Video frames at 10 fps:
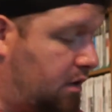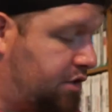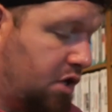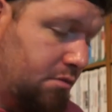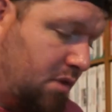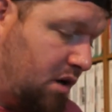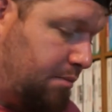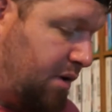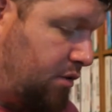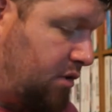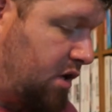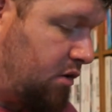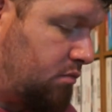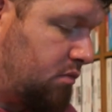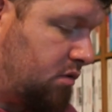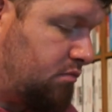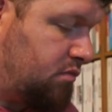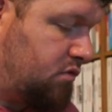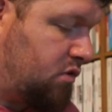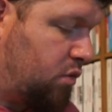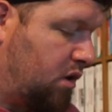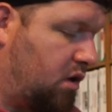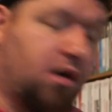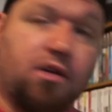I don't mind poker. I'm quite like a